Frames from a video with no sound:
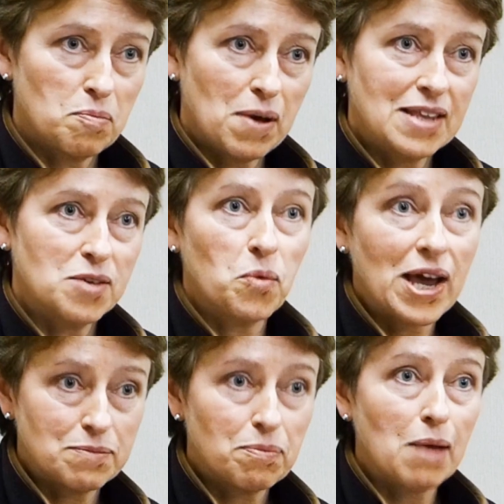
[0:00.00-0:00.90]
by the
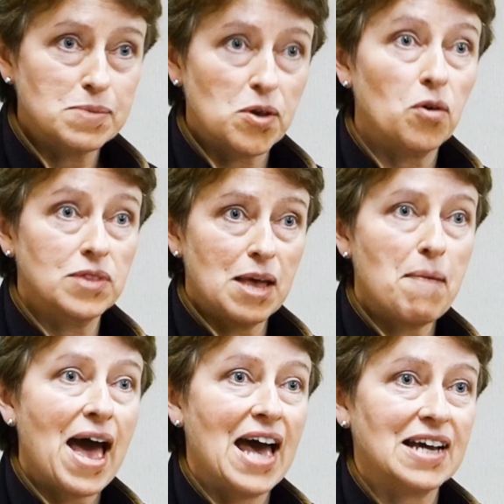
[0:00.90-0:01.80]
weight perhaps on their
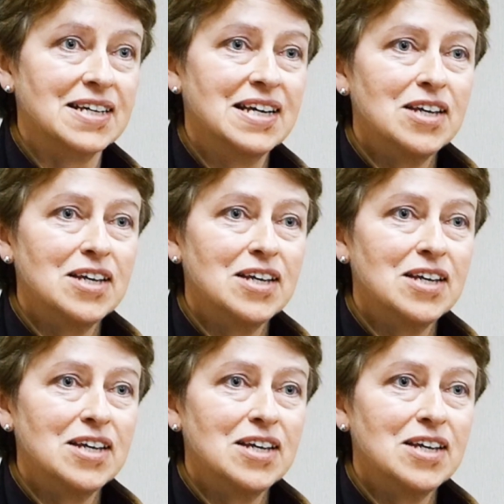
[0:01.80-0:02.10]
back.